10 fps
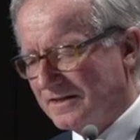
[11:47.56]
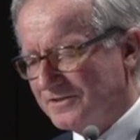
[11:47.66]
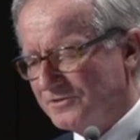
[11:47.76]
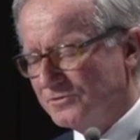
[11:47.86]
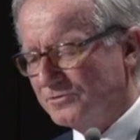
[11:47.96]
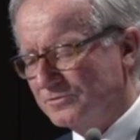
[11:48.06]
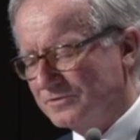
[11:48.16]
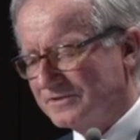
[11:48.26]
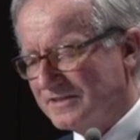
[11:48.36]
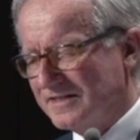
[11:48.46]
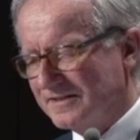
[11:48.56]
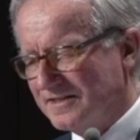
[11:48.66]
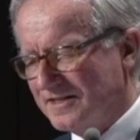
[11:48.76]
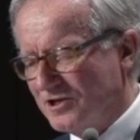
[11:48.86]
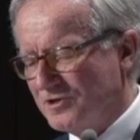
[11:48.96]
I do say
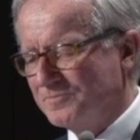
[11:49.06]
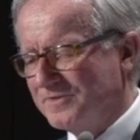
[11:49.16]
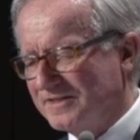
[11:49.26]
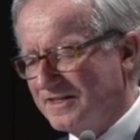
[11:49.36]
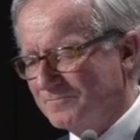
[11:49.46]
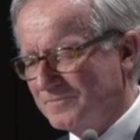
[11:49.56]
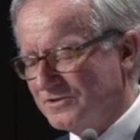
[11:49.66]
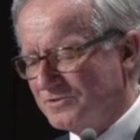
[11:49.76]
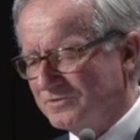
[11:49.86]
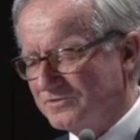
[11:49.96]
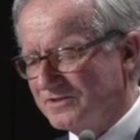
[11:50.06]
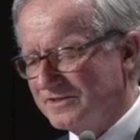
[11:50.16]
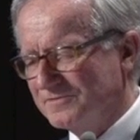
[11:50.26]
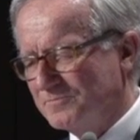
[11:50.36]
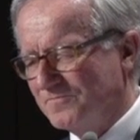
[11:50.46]
that I hope that governments will
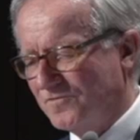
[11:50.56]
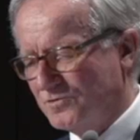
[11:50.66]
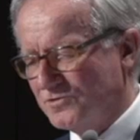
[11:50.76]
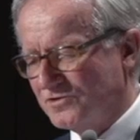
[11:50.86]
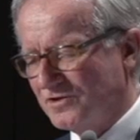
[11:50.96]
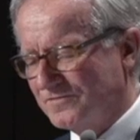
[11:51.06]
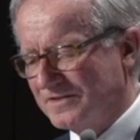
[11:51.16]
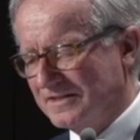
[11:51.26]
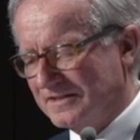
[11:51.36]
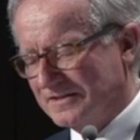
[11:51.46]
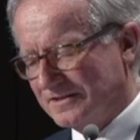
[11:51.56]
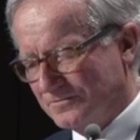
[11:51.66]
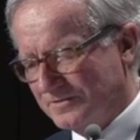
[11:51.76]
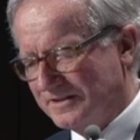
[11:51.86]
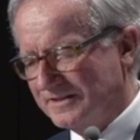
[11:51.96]
see the force of
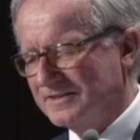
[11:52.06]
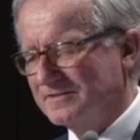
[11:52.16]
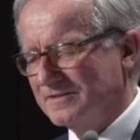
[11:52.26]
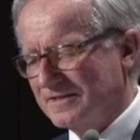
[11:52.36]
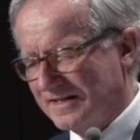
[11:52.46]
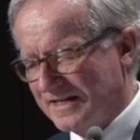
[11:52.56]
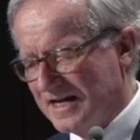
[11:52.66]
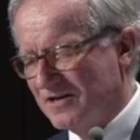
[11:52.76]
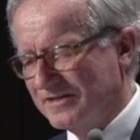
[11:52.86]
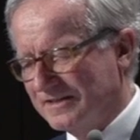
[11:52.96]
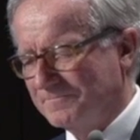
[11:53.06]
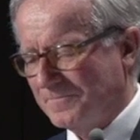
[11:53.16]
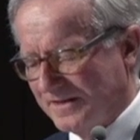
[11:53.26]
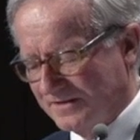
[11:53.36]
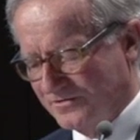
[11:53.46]
really allowing
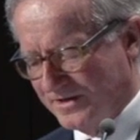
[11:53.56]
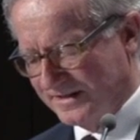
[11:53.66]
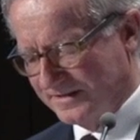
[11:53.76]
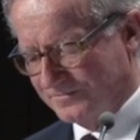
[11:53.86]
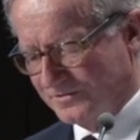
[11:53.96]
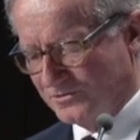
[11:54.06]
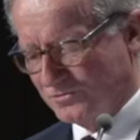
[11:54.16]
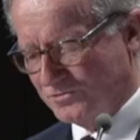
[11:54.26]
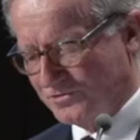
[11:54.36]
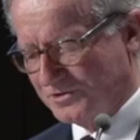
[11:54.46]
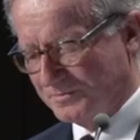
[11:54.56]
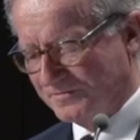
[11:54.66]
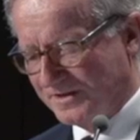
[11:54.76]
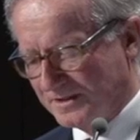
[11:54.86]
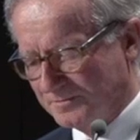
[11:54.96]
greater resources to be
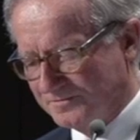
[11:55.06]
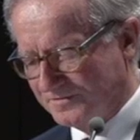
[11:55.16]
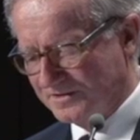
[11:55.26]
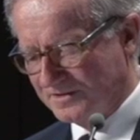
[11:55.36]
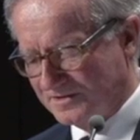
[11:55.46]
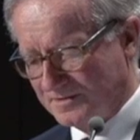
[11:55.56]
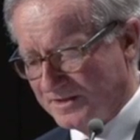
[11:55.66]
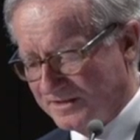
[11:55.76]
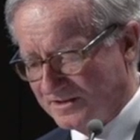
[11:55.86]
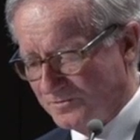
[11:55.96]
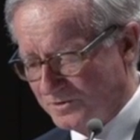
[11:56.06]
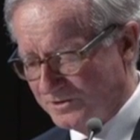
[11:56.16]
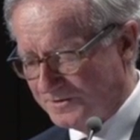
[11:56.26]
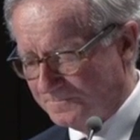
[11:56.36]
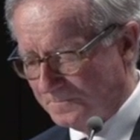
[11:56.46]
available for this amazing
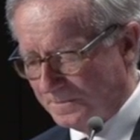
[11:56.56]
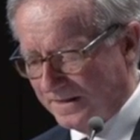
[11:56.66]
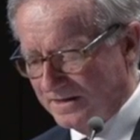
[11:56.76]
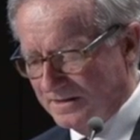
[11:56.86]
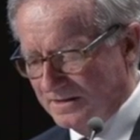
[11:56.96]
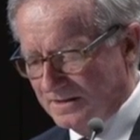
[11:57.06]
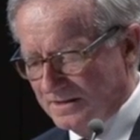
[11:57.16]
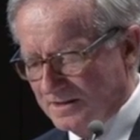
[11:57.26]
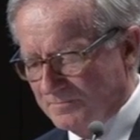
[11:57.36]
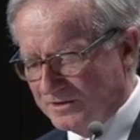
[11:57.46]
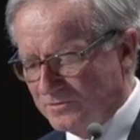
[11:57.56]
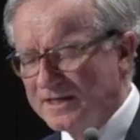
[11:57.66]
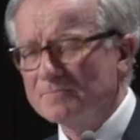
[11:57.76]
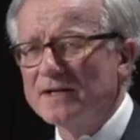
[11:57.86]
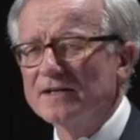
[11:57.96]
work. But
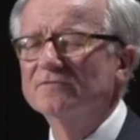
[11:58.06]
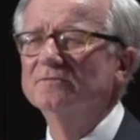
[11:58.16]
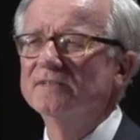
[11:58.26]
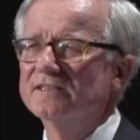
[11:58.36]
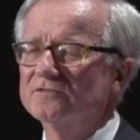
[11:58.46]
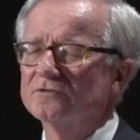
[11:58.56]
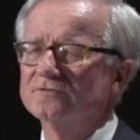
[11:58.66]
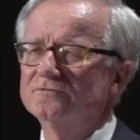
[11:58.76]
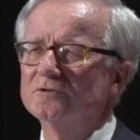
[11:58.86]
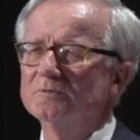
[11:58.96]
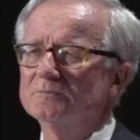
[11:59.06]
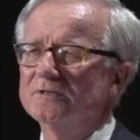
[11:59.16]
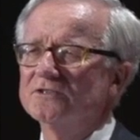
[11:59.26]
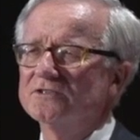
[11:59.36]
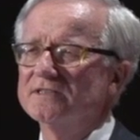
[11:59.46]
quite apart from that sort of formal
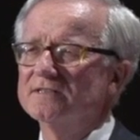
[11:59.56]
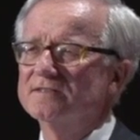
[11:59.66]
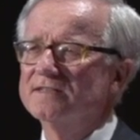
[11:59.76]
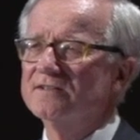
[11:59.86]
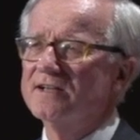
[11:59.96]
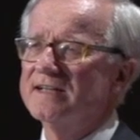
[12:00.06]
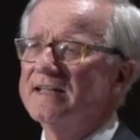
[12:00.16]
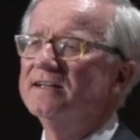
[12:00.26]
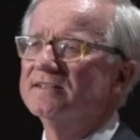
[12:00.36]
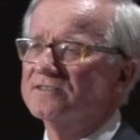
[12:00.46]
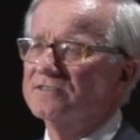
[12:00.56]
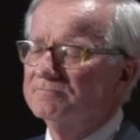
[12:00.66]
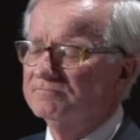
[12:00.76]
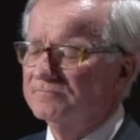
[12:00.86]
process, there are endless